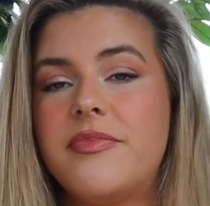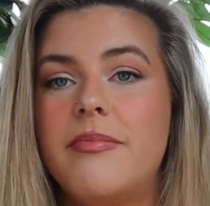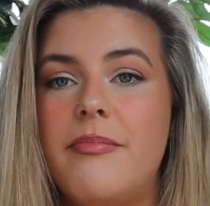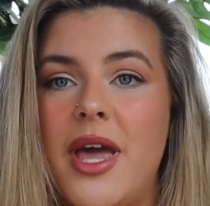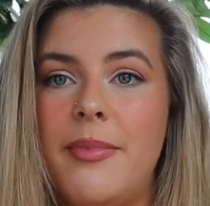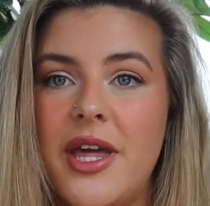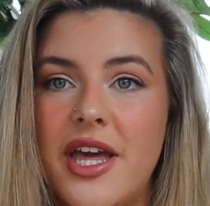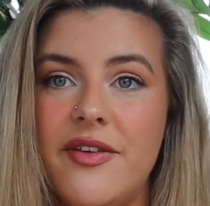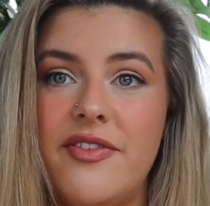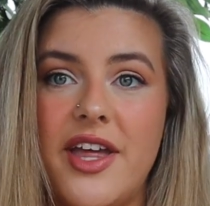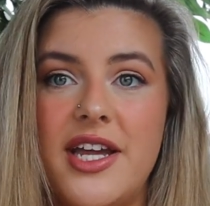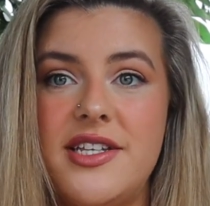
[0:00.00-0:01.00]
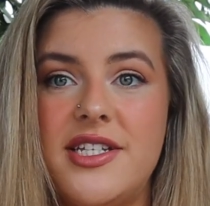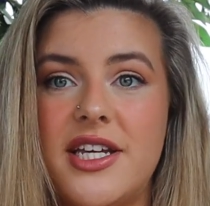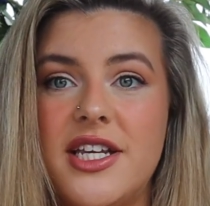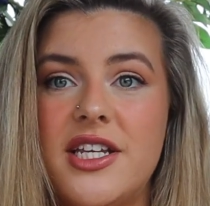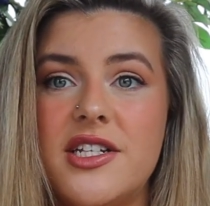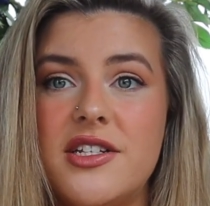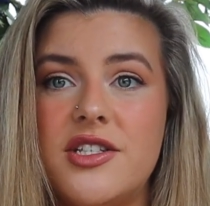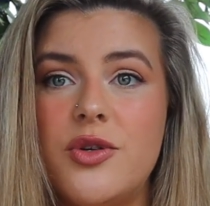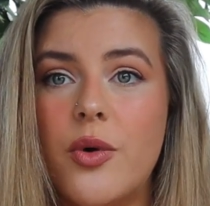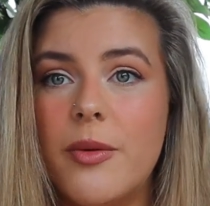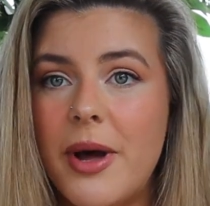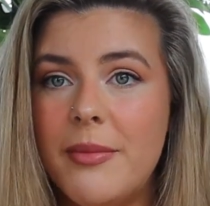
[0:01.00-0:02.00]
maybe if they did
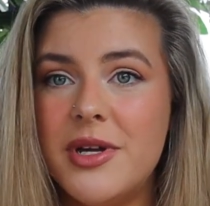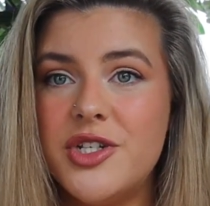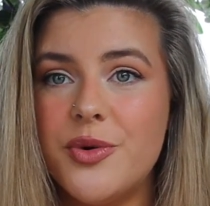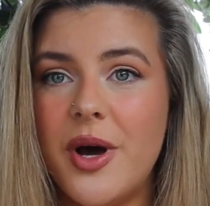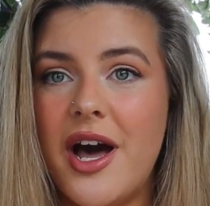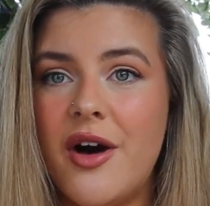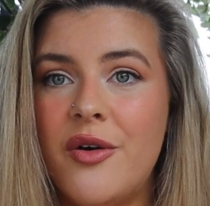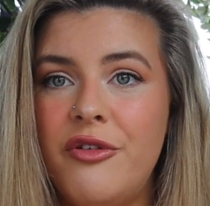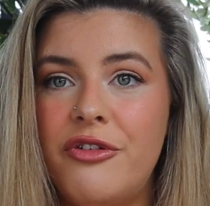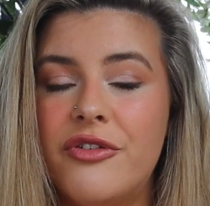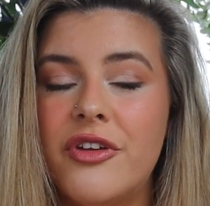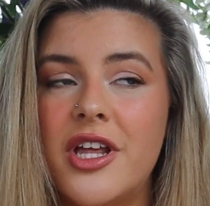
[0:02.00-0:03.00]
talk about mental health,